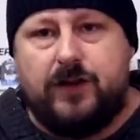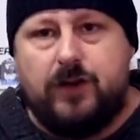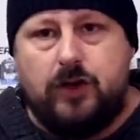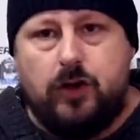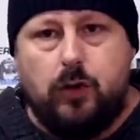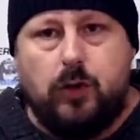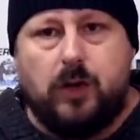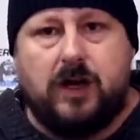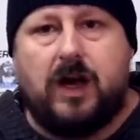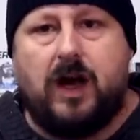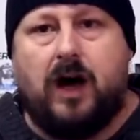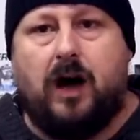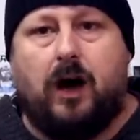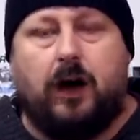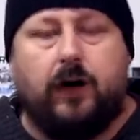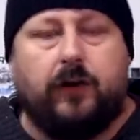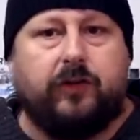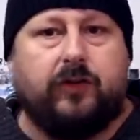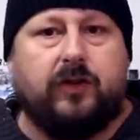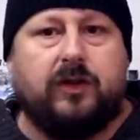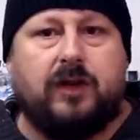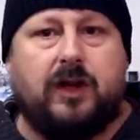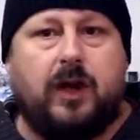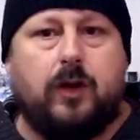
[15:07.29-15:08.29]
newer
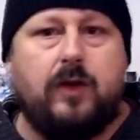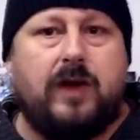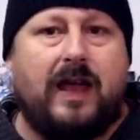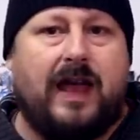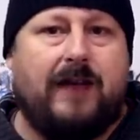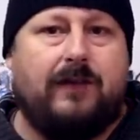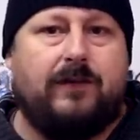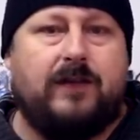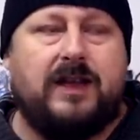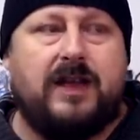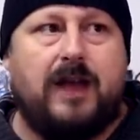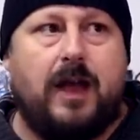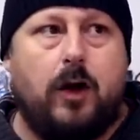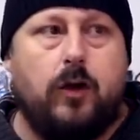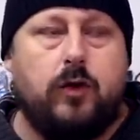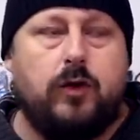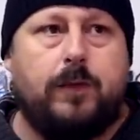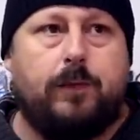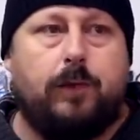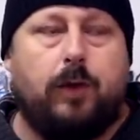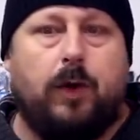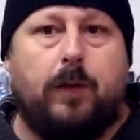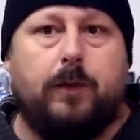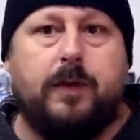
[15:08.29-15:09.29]
cars that don't have any
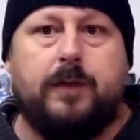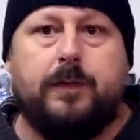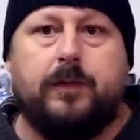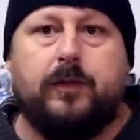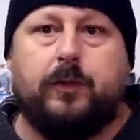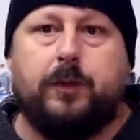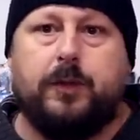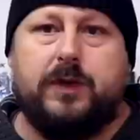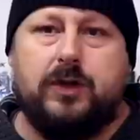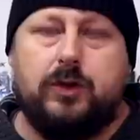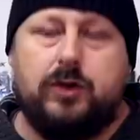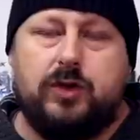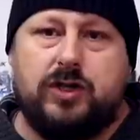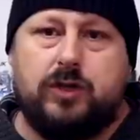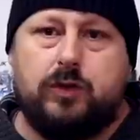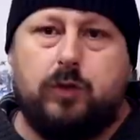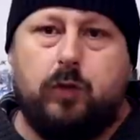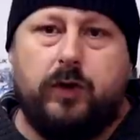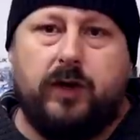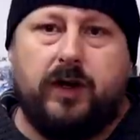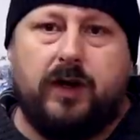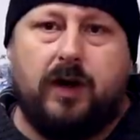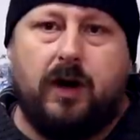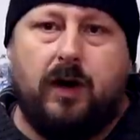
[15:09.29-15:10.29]
odor problems, but you just
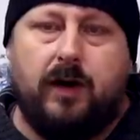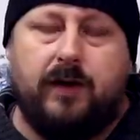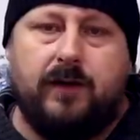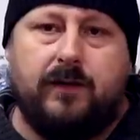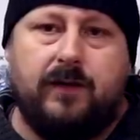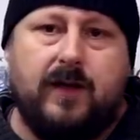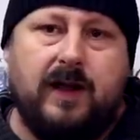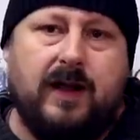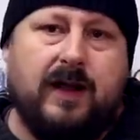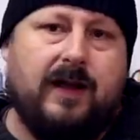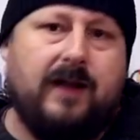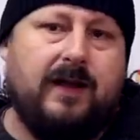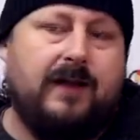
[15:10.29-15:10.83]
want to kind of,